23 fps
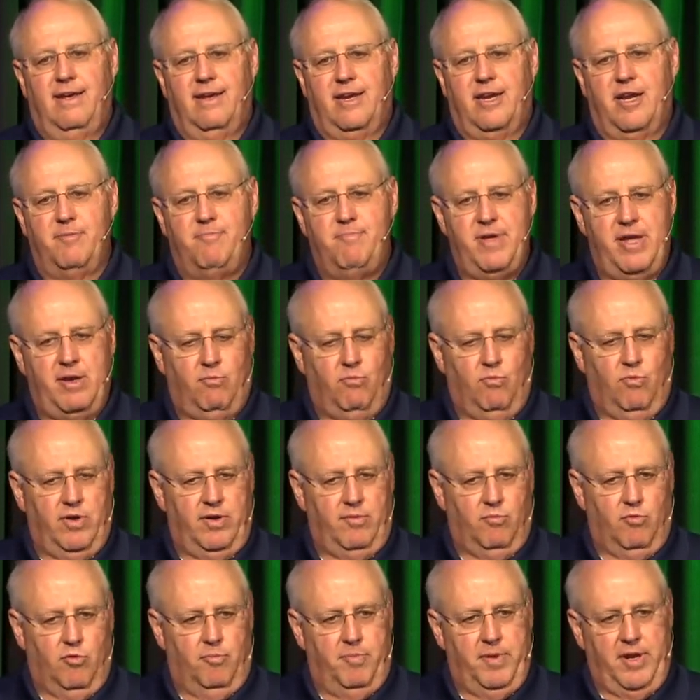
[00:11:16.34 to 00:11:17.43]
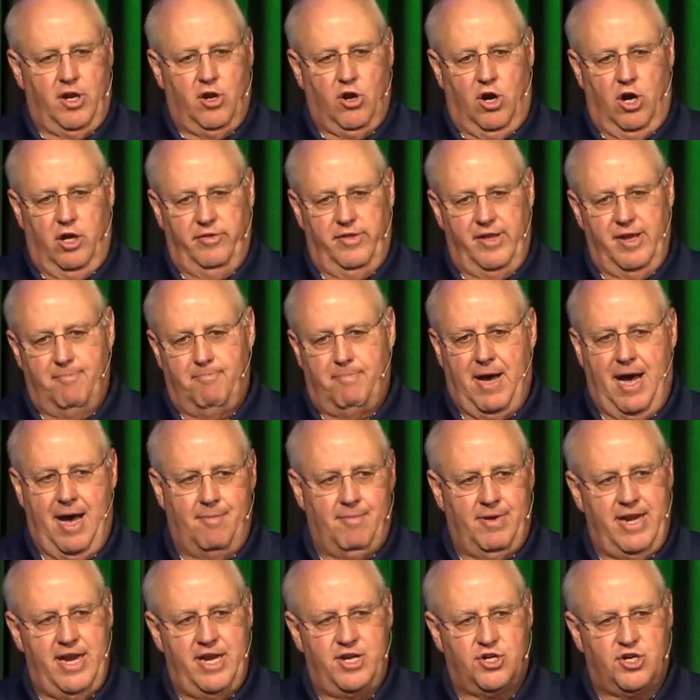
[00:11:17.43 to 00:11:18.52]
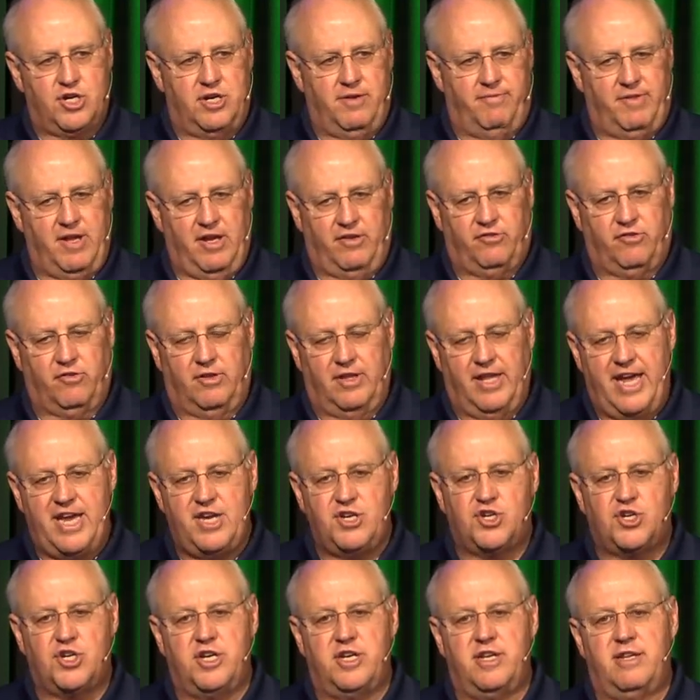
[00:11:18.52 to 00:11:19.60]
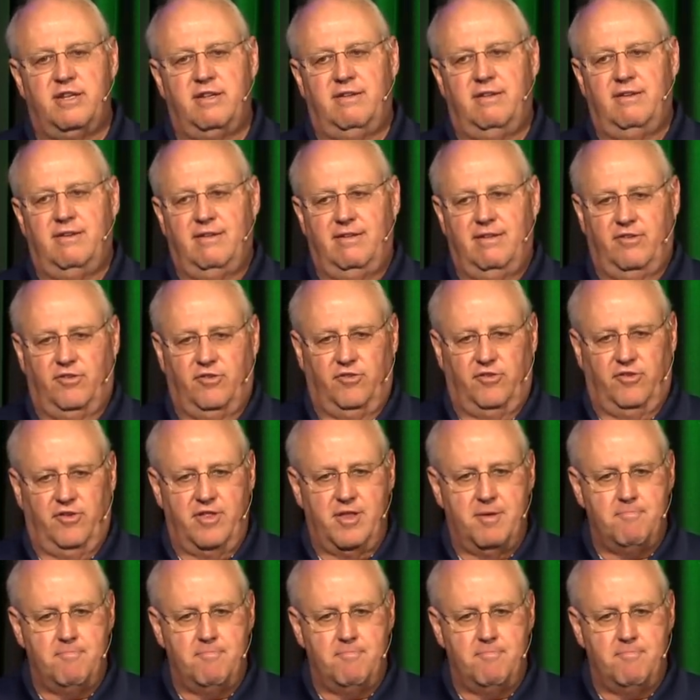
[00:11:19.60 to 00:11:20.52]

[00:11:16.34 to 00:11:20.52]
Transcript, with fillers: commit what will be called the abomination of desolation. This is in the